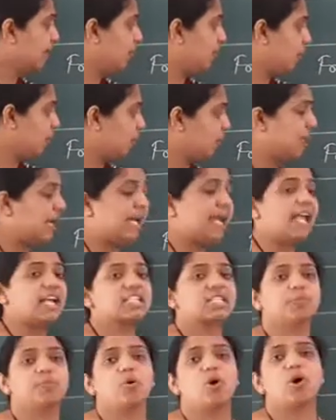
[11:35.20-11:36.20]

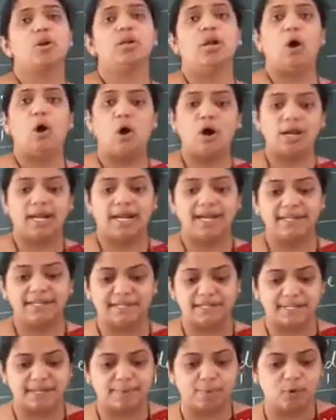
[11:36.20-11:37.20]
Re-export or
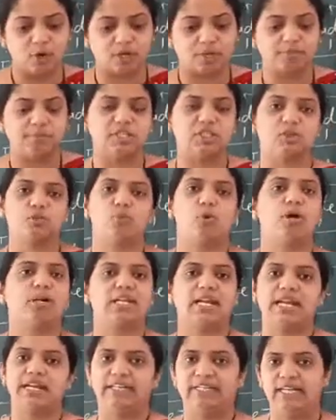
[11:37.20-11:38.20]
entry port means what?
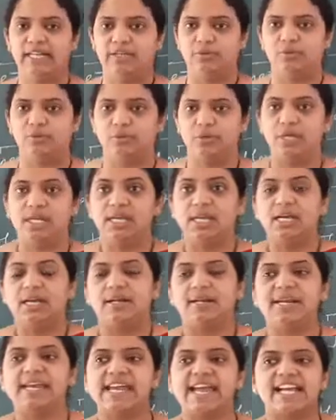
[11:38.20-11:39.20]
I will tell you.
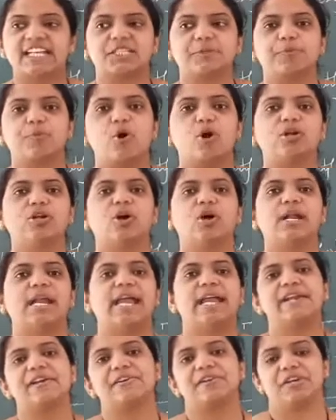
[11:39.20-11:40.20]
Re-export or
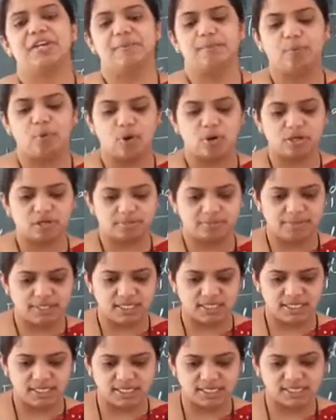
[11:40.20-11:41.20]
entry port
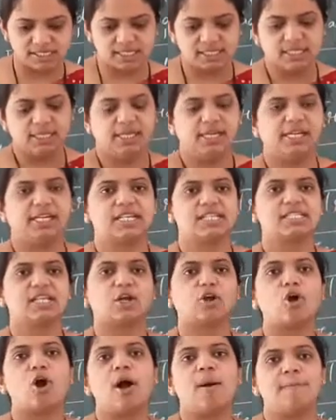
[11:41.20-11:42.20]
means it is
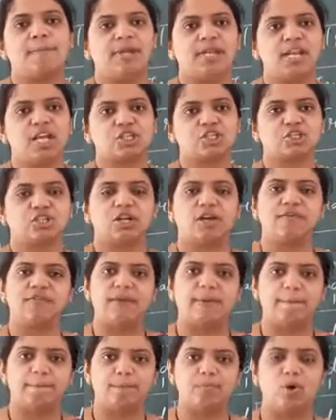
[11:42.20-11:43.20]
a combination of
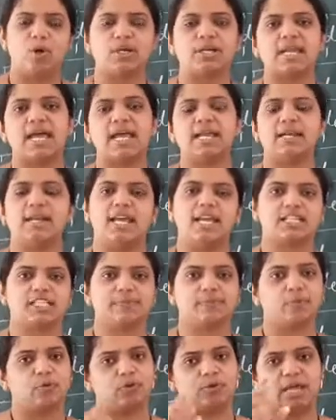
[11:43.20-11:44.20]
import and
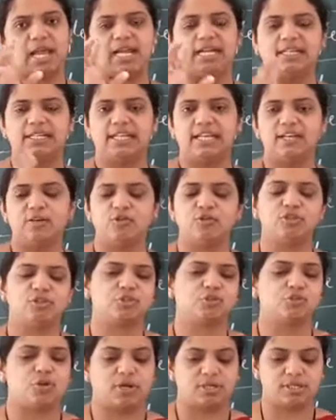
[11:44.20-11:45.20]
export. I will tell you in
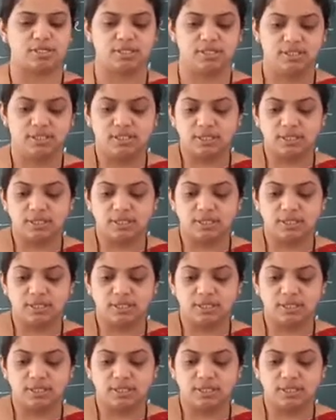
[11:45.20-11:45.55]
short.